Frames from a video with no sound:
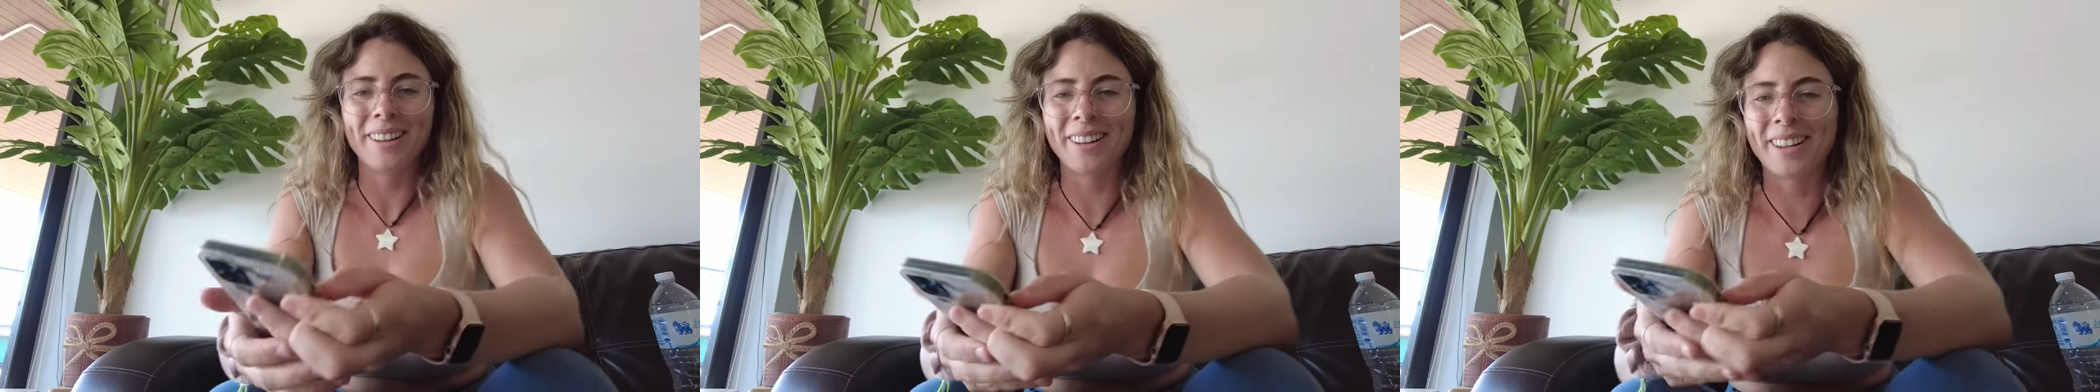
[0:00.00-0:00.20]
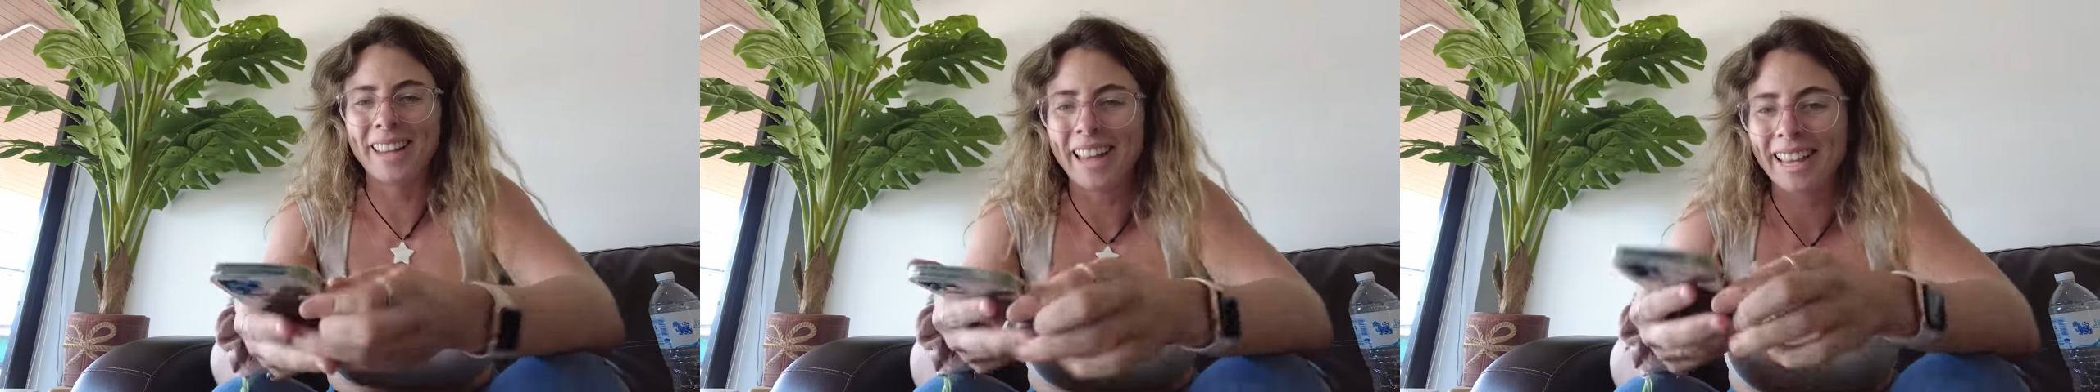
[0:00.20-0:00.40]

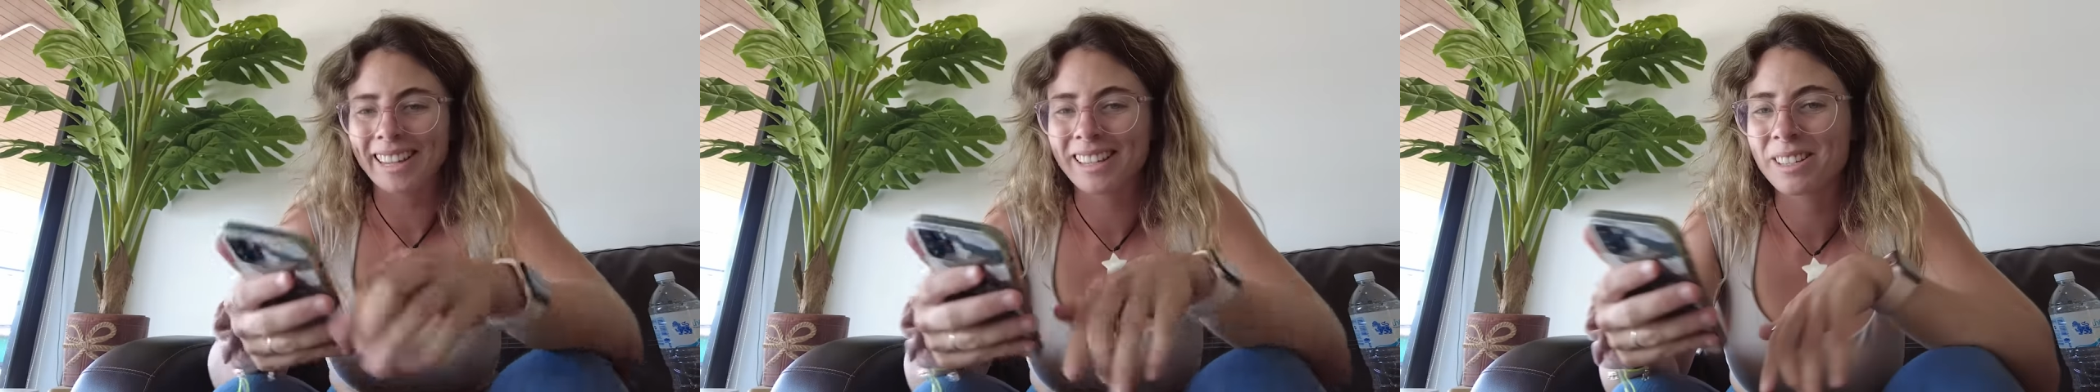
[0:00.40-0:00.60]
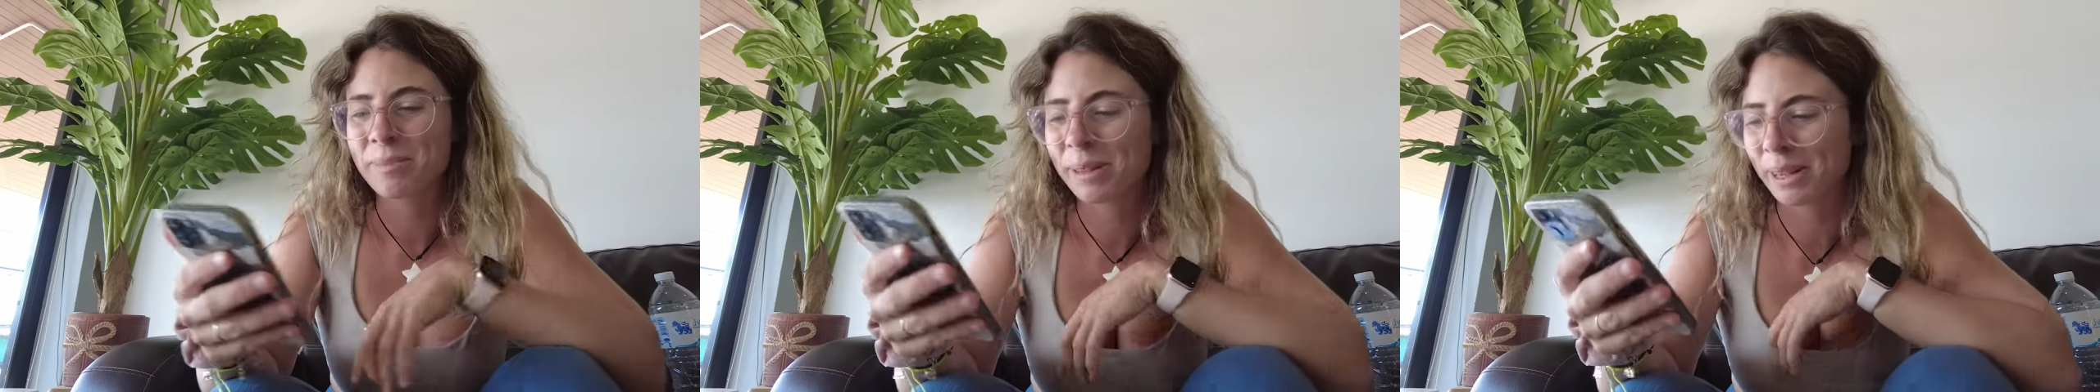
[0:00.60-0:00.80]
Okay,
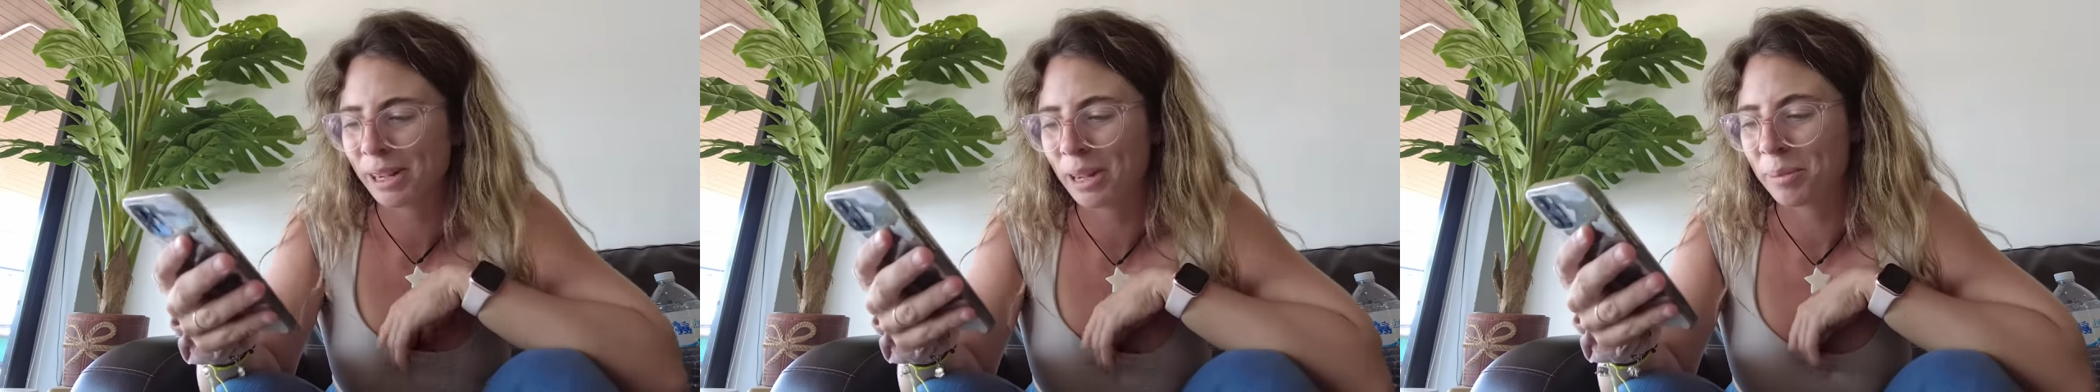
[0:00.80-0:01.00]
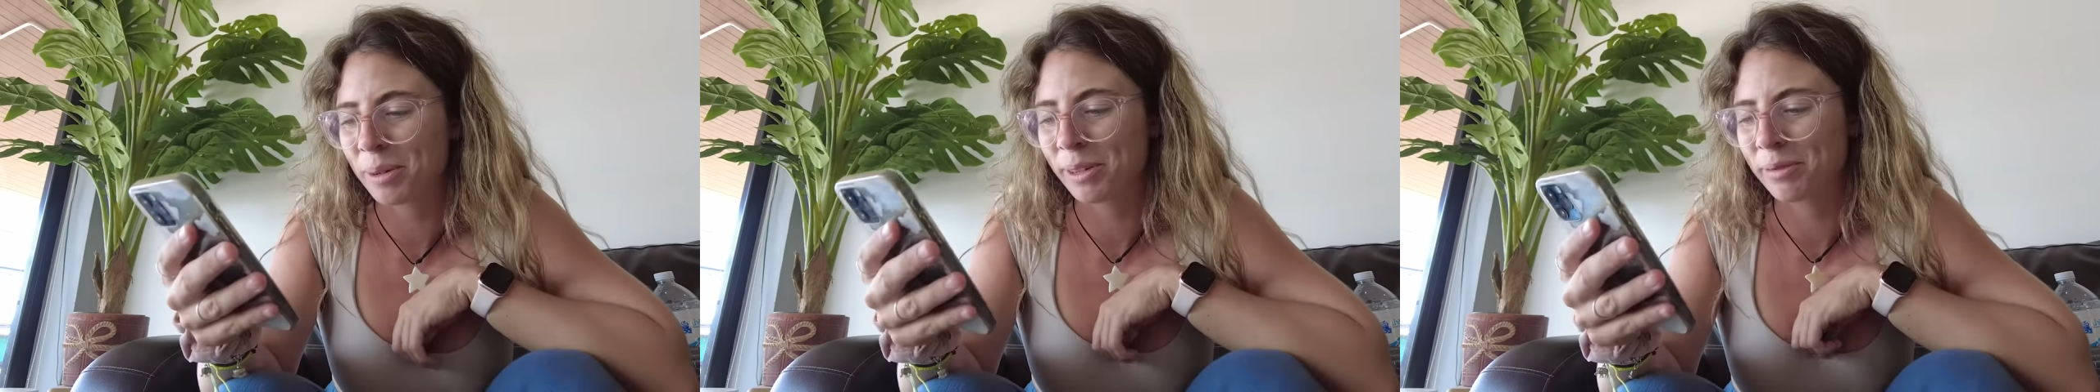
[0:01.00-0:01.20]
it's been a
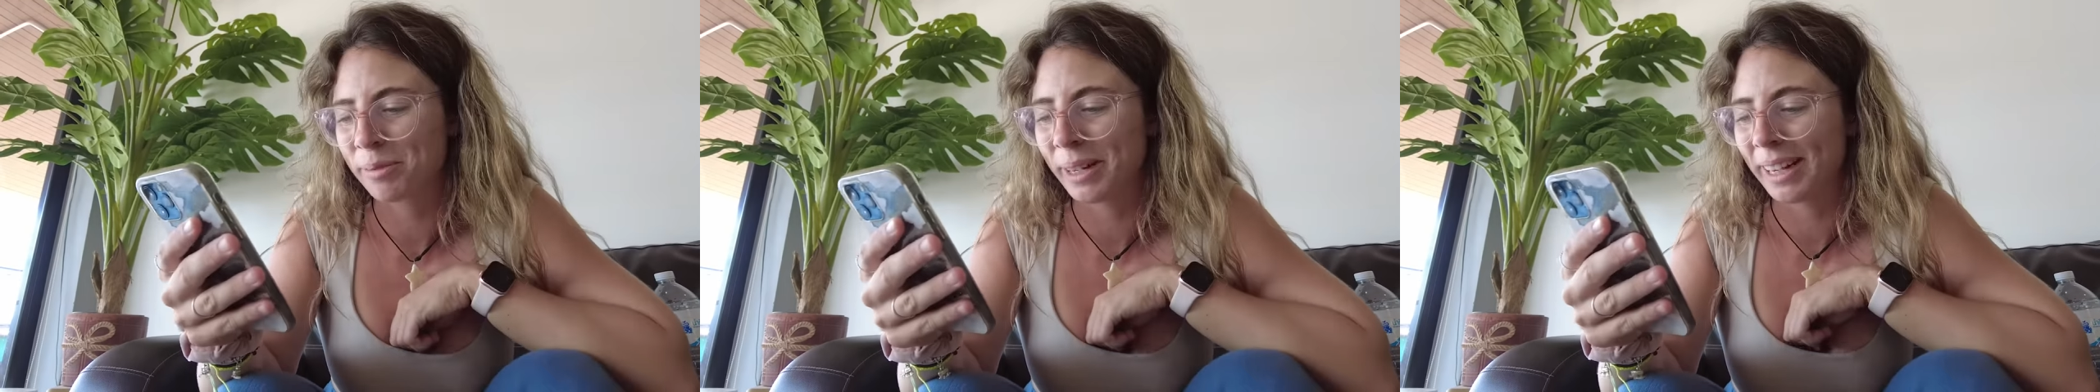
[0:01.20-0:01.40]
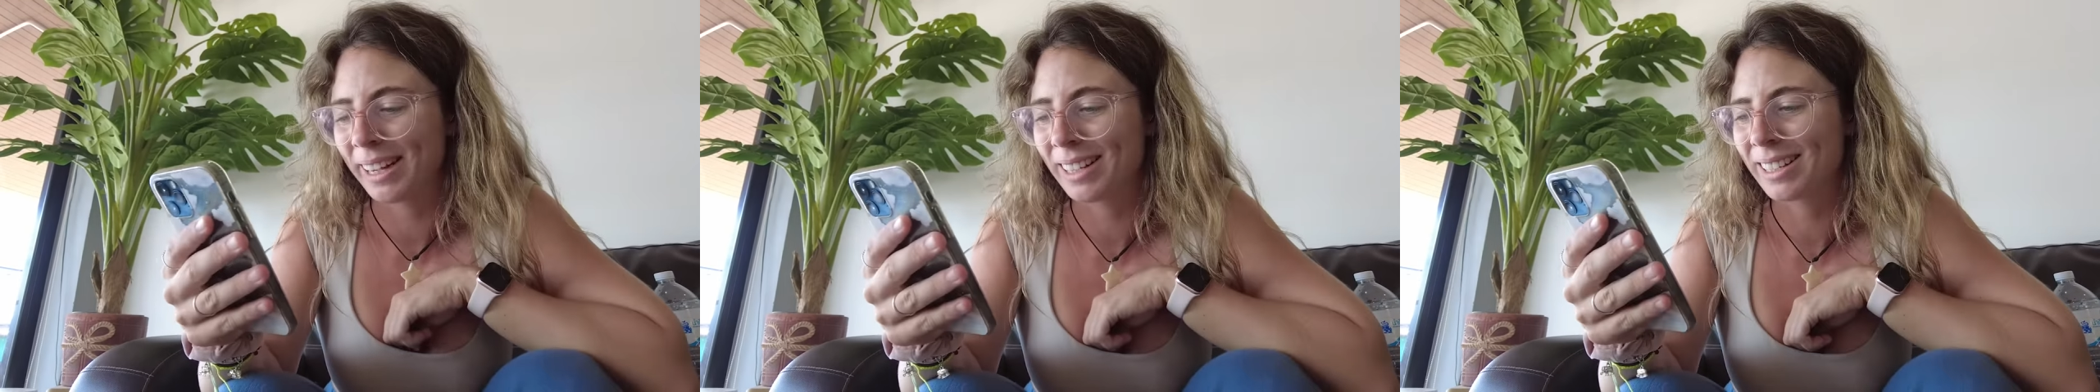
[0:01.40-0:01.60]
couple of
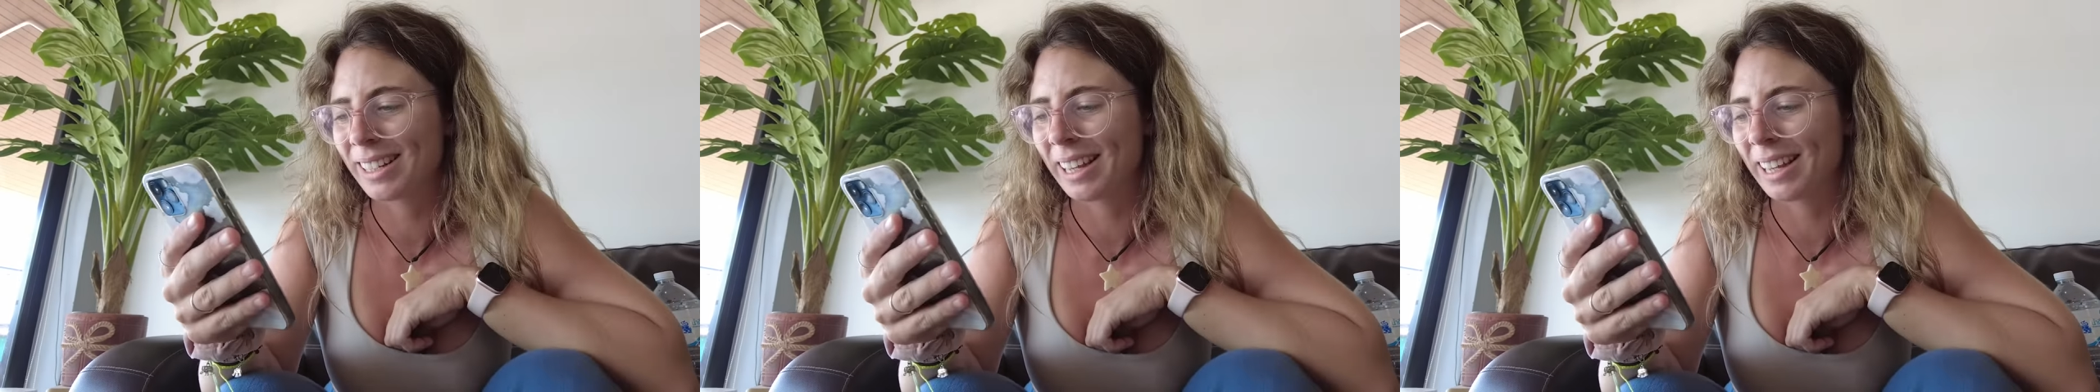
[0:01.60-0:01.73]
minutes,